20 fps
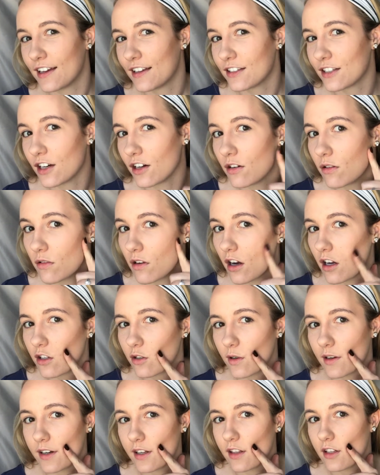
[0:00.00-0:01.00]
So
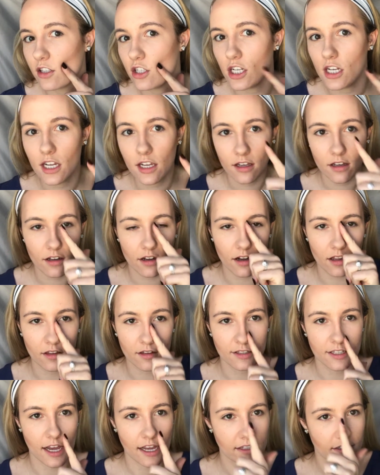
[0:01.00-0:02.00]
contouring on the cheek, on
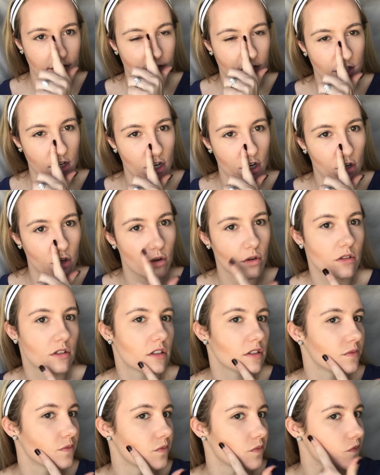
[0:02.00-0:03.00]
the sides of the
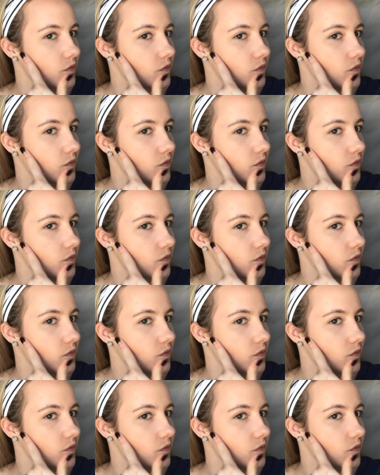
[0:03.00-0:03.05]
nose,